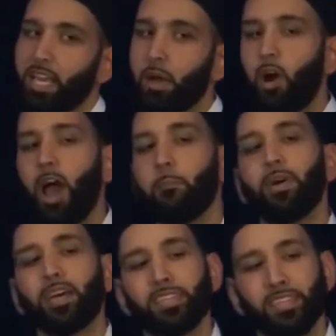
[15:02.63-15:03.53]
Ya
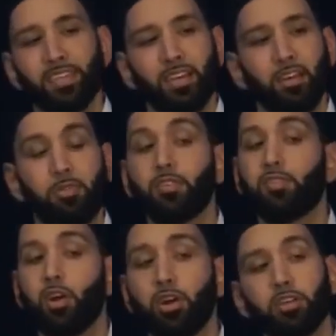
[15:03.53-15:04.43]
Muhammad, we
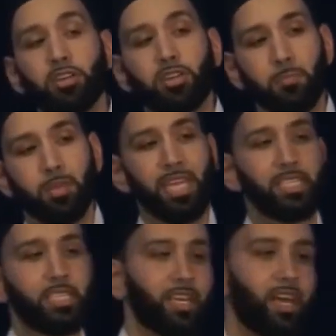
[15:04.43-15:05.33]
have heard your
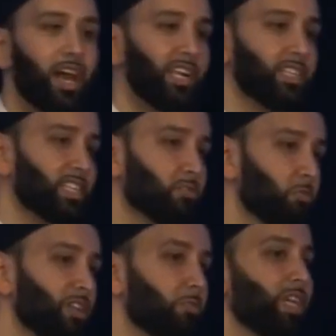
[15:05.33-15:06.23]
complaint. And he says,
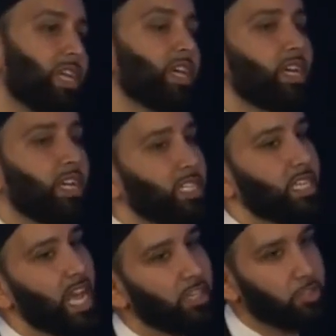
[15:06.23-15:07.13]
With me is
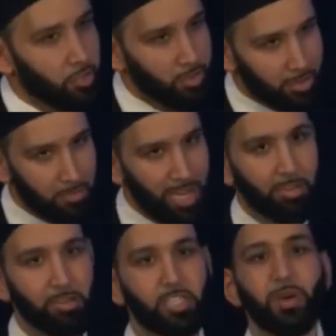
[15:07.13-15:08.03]
an angel,
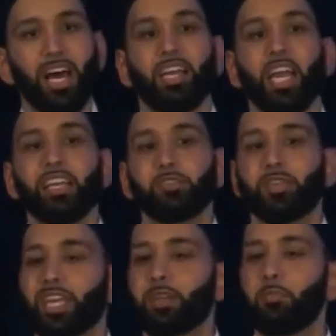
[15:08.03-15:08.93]
Malakul Jibal, an
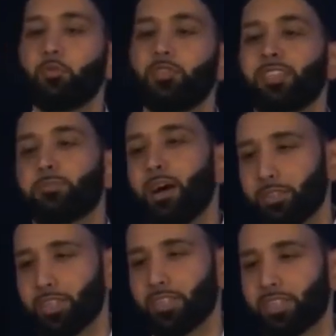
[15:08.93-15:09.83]
angel that can move these
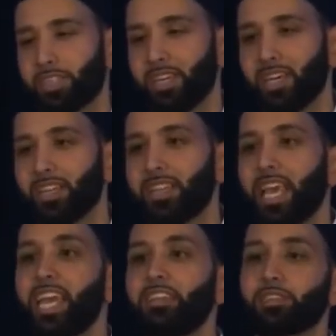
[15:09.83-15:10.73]
mountains.
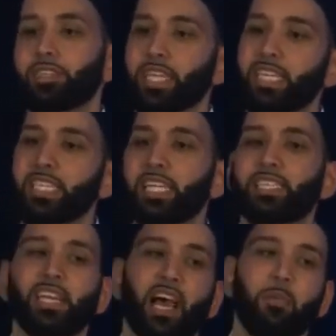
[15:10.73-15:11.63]
The angel says,
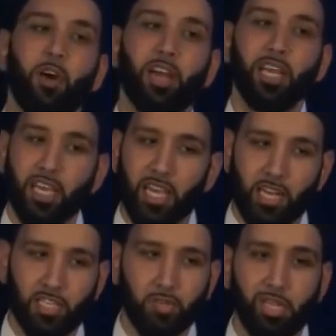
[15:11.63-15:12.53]
Assalamu alayka
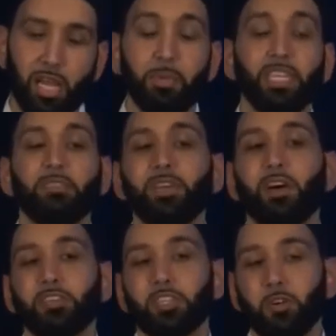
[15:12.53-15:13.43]
ya Rasulullah, peace be
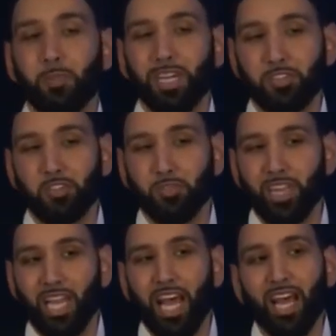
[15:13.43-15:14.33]
unto you, O Messenger of
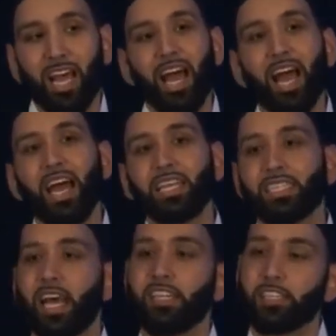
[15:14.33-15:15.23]
Allah. And he
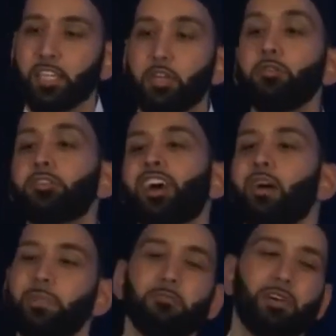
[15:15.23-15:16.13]
says, You
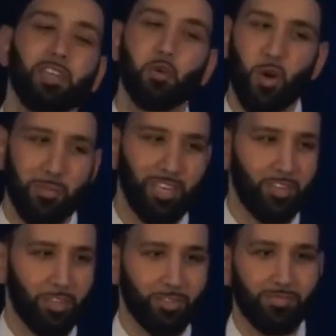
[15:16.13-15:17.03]
tell me what you want me
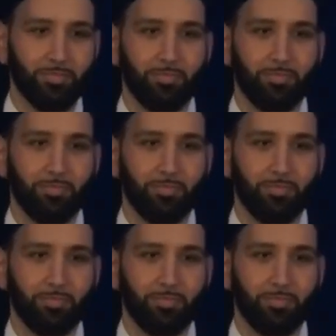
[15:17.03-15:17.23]
to do.